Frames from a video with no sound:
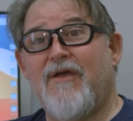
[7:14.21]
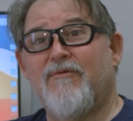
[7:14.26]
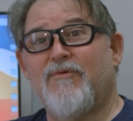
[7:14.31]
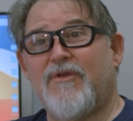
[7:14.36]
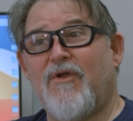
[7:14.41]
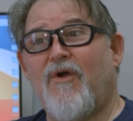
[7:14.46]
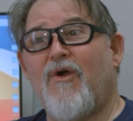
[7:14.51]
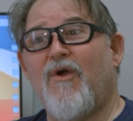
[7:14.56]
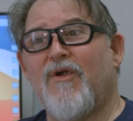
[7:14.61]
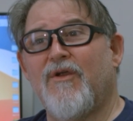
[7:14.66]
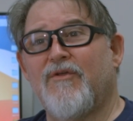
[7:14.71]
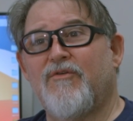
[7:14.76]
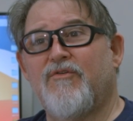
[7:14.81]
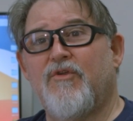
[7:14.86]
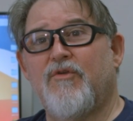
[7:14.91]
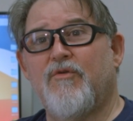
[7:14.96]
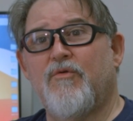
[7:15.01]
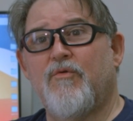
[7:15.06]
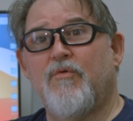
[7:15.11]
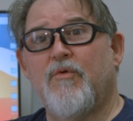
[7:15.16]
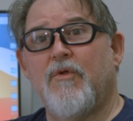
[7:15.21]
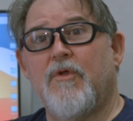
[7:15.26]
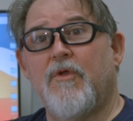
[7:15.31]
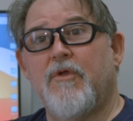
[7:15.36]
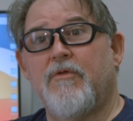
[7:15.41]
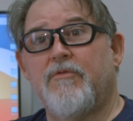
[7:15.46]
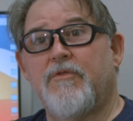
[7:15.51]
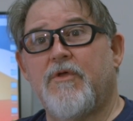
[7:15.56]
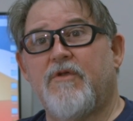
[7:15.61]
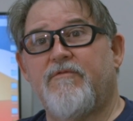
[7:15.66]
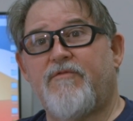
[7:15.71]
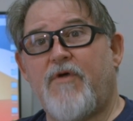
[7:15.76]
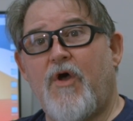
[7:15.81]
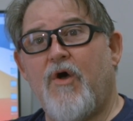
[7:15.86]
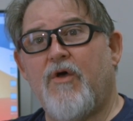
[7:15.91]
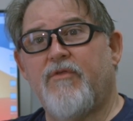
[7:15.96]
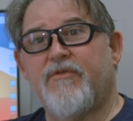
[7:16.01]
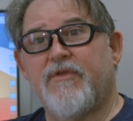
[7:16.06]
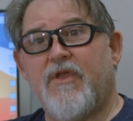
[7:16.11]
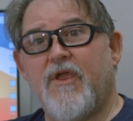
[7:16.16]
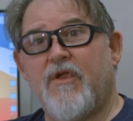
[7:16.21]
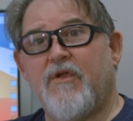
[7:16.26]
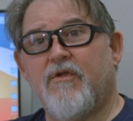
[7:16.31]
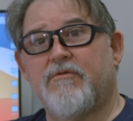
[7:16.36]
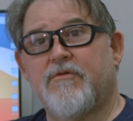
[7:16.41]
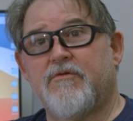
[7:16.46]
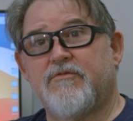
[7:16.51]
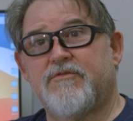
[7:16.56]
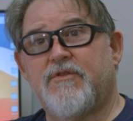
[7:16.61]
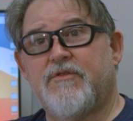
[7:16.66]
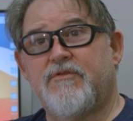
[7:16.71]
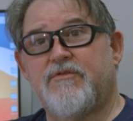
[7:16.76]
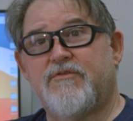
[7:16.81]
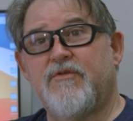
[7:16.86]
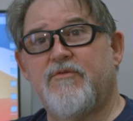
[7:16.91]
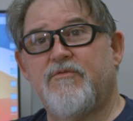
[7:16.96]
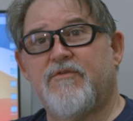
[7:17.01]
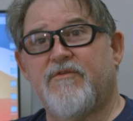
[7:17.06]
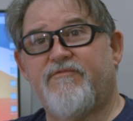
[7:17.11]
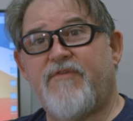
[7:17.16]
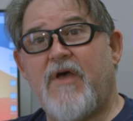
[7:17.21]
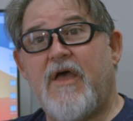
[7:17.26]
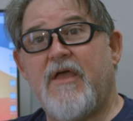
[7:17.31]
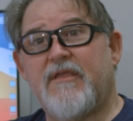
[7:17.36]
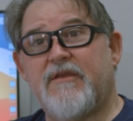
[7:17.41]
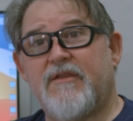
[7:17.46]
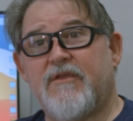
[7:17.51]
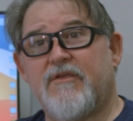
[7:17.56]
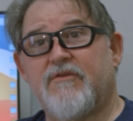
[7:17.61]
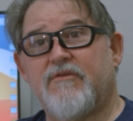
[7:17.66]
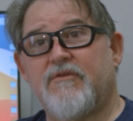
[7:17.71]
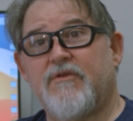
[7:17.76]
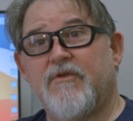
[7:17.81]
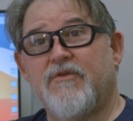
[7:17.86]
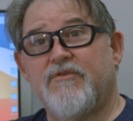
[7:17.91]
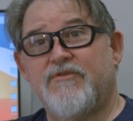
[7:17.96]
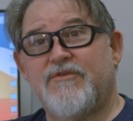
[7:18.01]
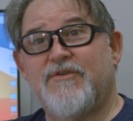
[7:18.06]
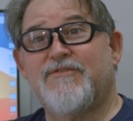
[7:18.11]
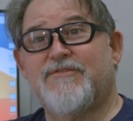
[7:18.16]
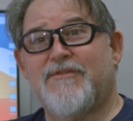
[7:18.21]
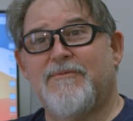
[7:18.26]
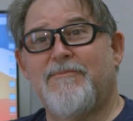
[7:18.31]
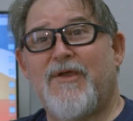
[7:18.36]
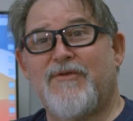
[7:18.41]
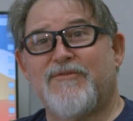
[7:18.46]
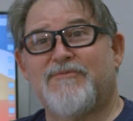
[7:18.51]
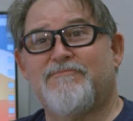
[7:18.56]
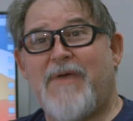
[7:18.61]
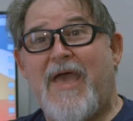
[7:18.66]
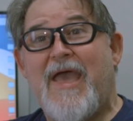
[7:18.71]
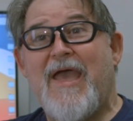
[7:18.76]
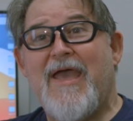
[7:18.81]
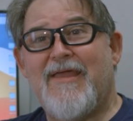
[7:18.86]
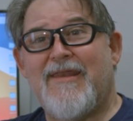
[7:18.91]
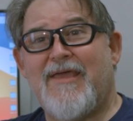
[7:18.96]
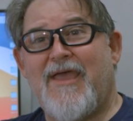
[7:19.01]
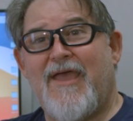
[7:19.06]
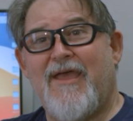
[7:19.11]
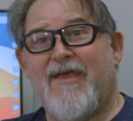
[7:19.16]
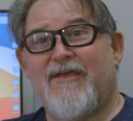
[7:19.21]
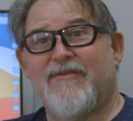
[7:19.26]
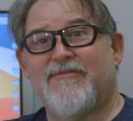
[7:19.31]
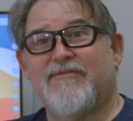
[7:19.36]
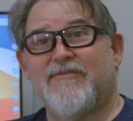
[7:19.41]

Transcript: would argue that of all the characters that do the fighting, she's the most badass